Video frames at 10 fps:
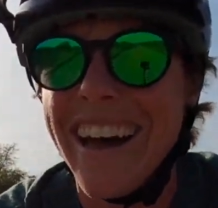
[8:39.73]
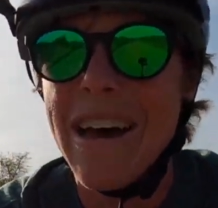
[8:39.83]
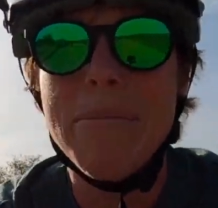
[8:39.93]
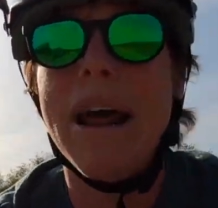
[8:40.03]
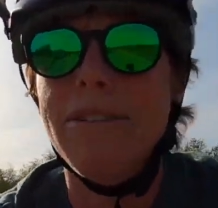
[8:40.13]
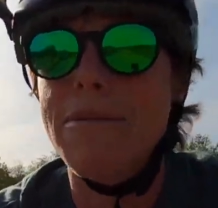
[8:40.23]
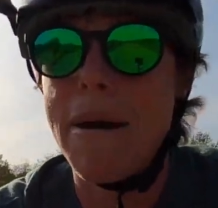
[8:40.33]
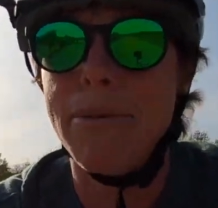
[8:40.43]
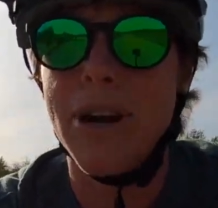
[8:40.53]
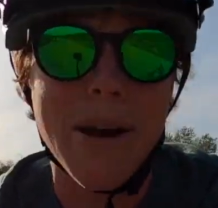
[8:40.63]
But I
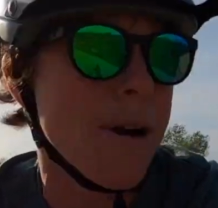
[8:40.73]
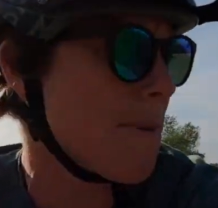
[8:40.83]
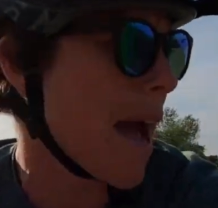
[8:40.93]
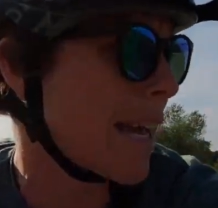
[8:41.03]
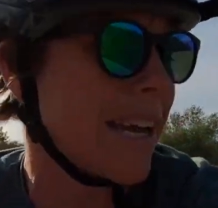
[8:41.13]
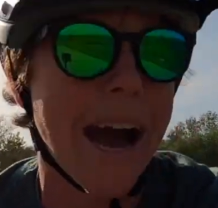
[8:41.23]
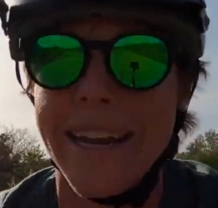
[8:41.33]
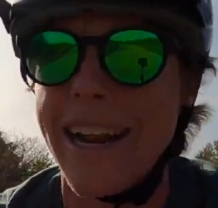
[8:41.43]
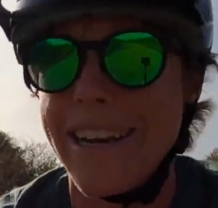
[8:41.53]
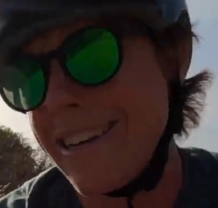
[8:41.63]
remembered, I went back and got
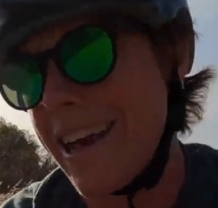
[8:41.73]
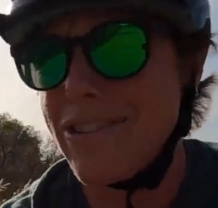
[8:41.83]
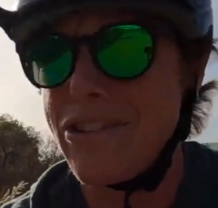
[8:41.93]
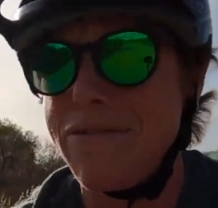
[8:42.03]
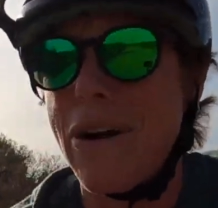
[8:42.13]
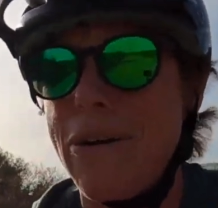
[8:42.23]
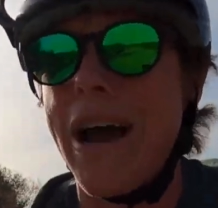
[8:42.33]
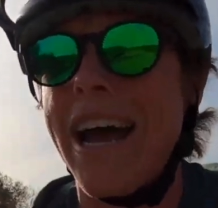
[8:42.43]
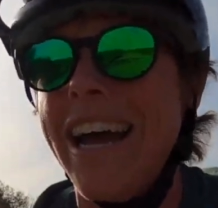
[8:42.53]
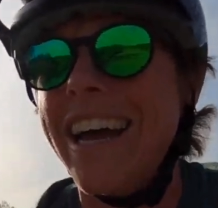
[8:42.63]
it. I didn't get too far
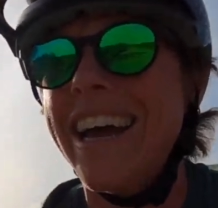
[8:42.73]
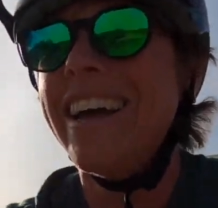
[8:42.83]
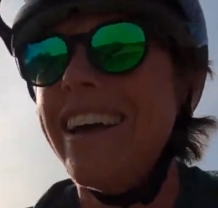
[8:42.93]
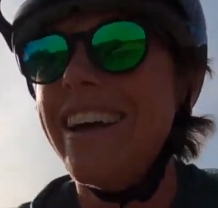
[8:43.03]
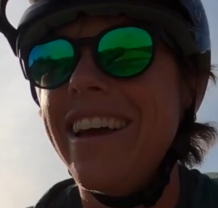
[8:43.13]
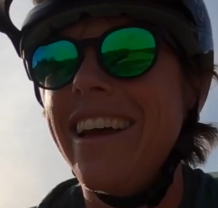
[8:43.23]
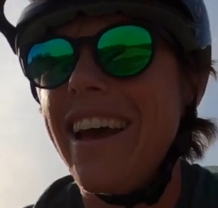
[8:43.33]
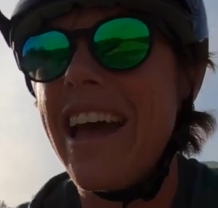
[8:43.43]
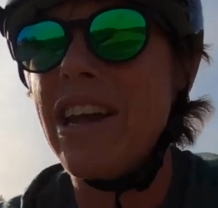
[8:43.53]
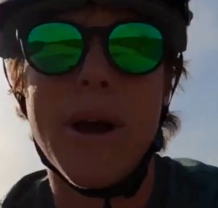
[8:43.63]
away.
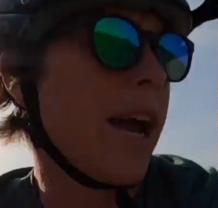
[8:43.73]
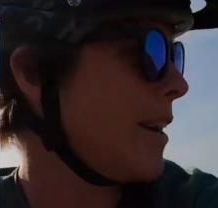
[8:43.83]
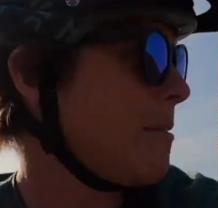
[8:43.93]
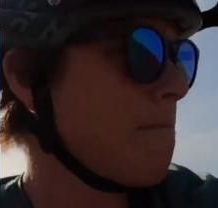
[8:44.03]
Anyway,